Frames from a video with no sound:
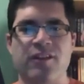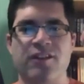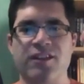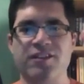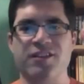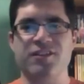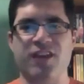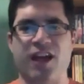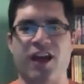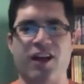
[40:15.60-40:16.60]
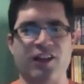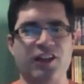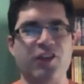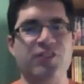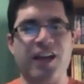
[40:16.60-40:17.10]
This is a
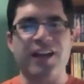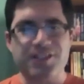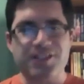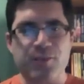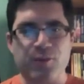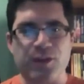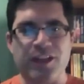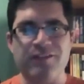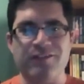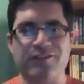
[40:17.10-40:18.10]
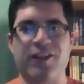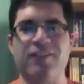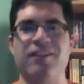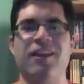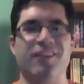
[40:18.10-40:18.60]
little tiny submarine, right?